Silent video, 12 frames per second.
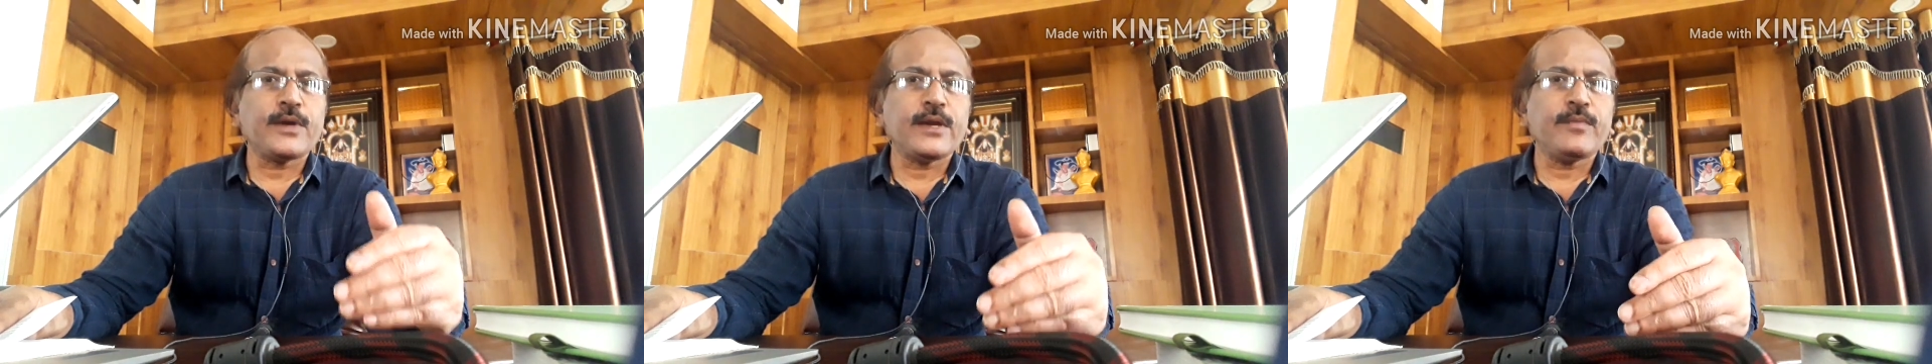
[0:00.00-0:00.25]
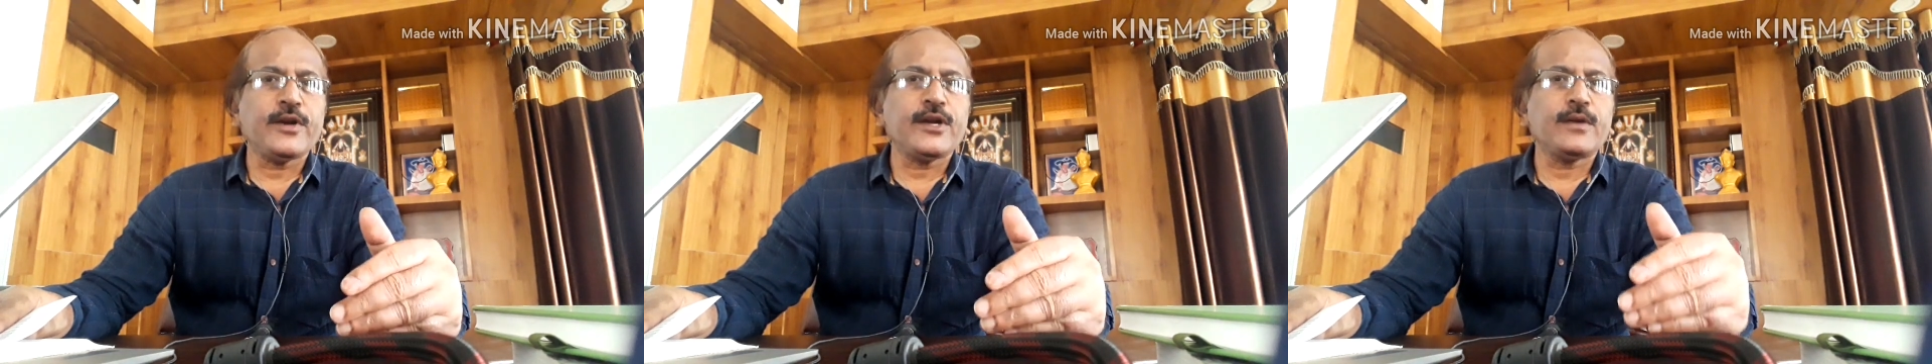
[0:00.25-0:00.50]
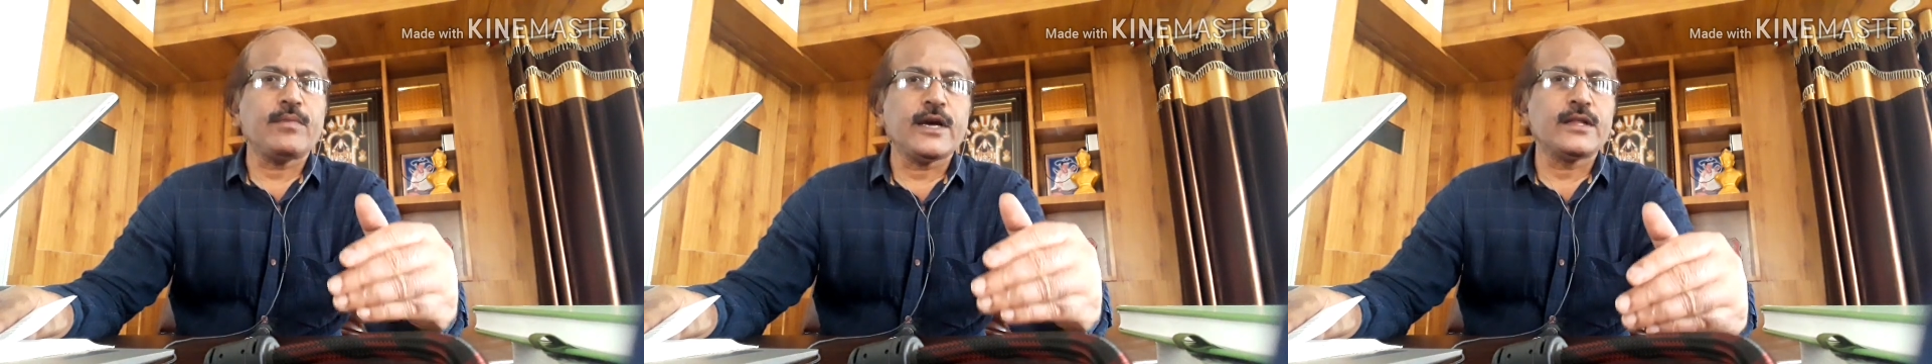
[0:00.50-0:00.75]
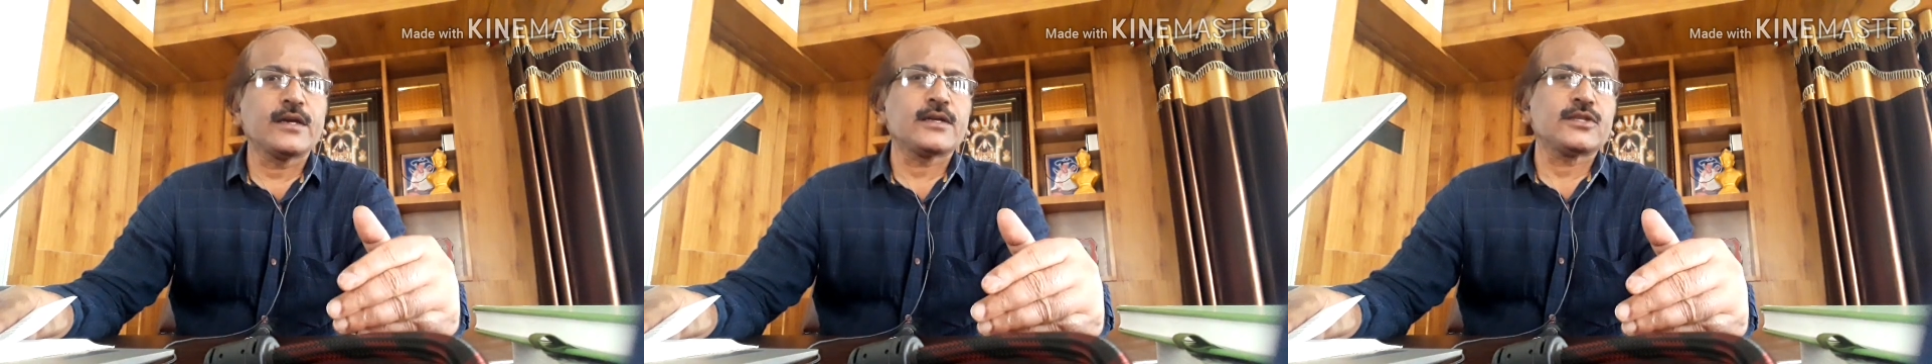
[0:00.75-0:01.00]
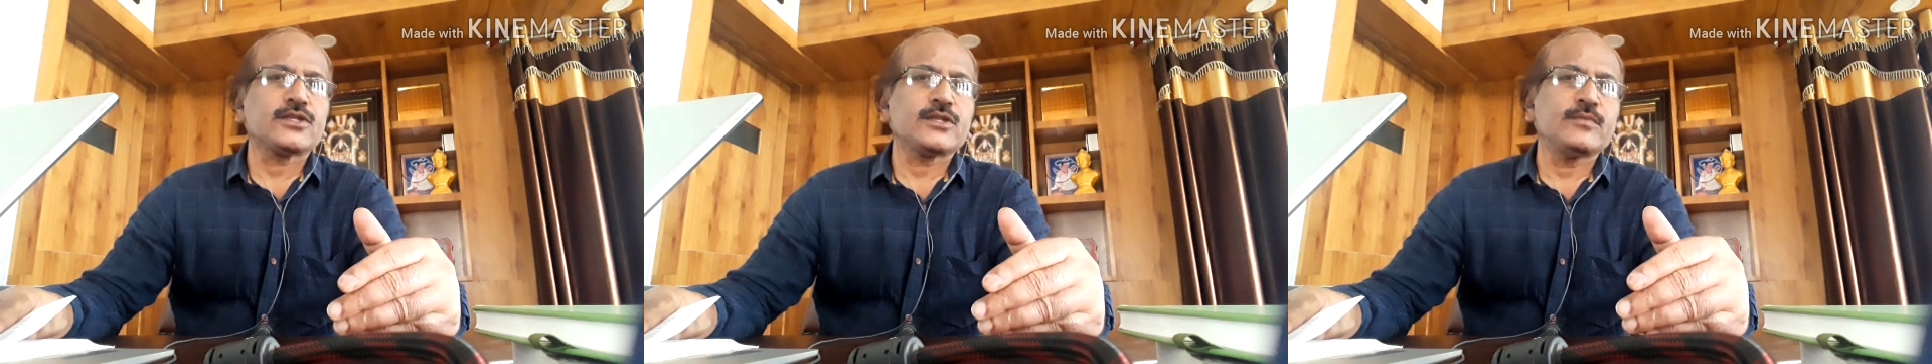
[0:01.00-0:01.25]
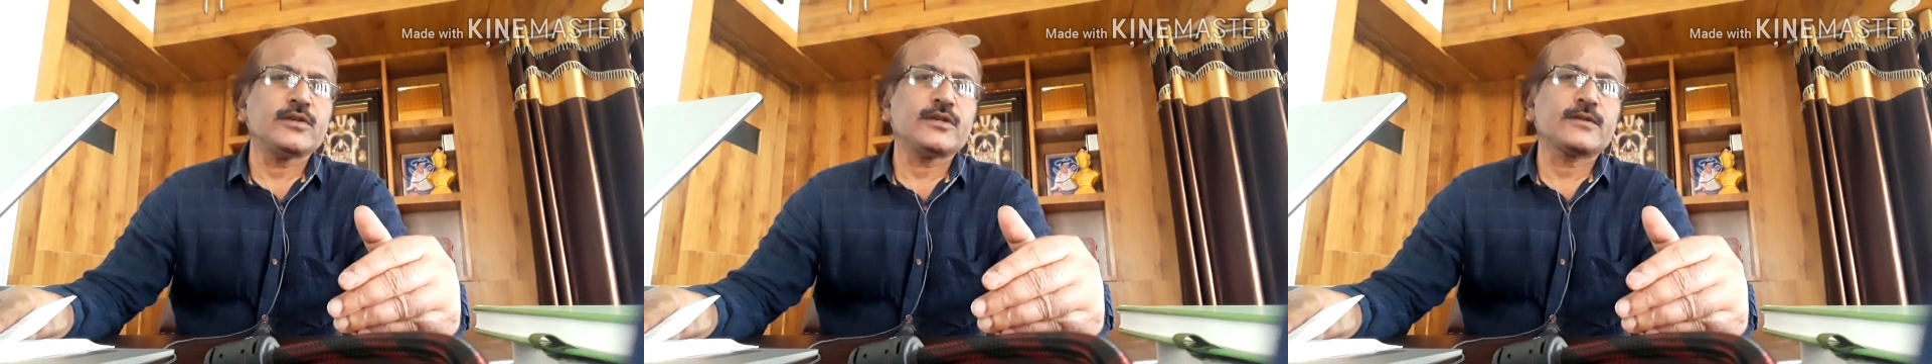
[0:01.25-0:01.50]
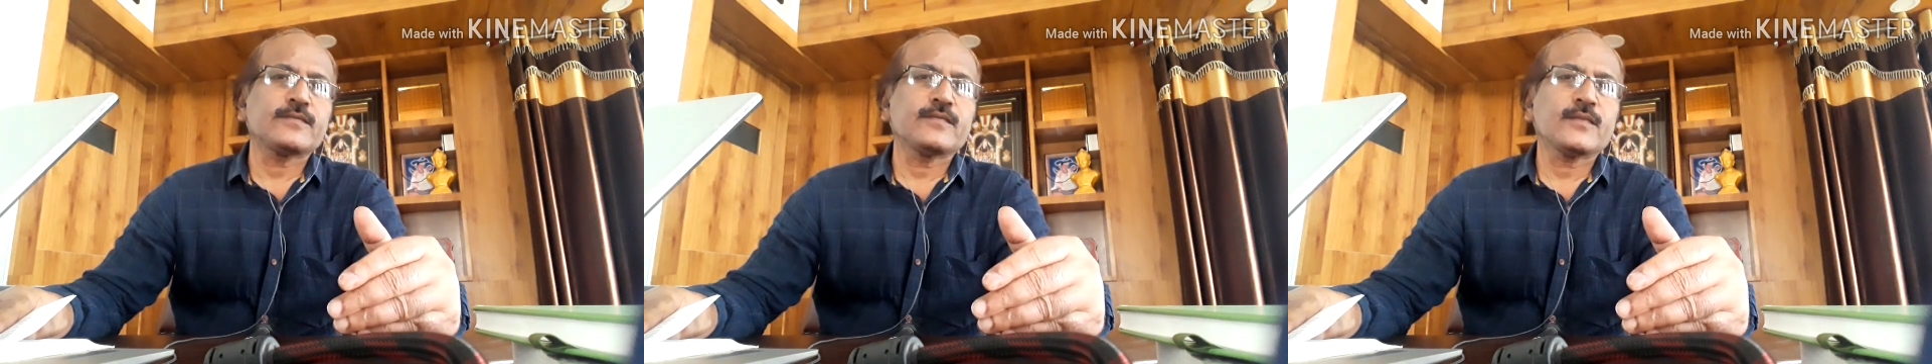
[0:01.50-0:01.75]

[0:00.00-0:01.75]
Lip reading: payment by the customer